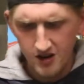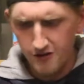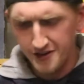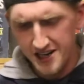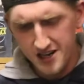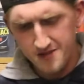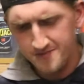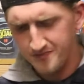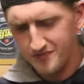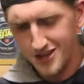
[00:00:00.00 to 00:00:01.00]
Over
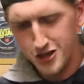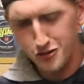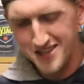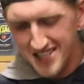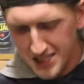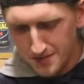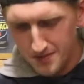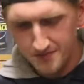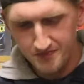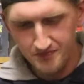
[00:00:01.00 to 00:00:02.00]
here,
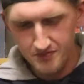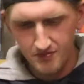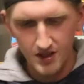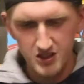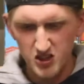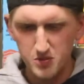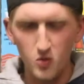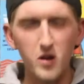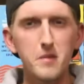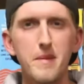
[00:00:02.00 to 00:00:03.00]
crisp, super
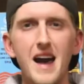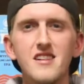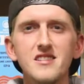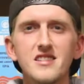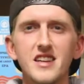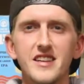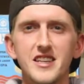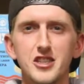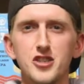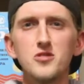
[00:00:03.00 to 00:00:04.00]
well balanced, and
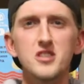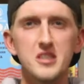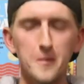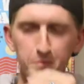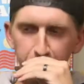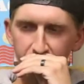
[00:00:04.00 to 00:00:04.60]
like juicy.